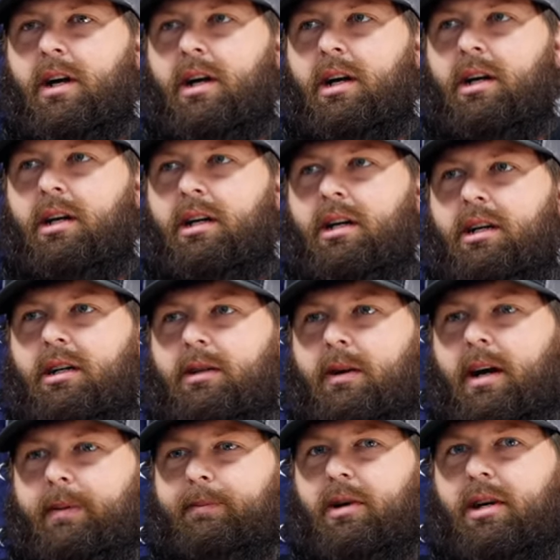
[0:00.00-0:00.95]

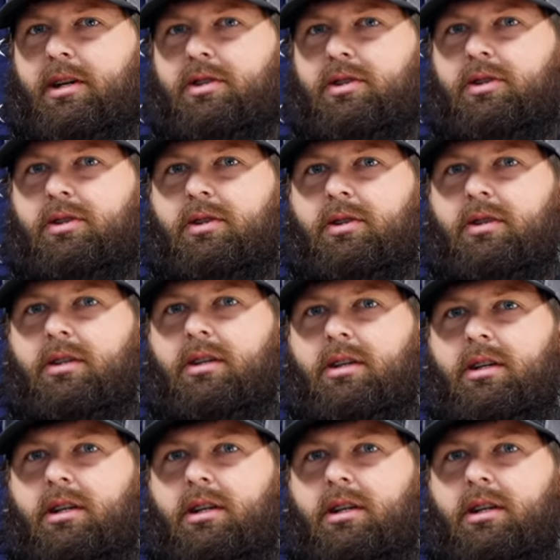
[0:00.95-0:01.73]
Uh, I'm not sure.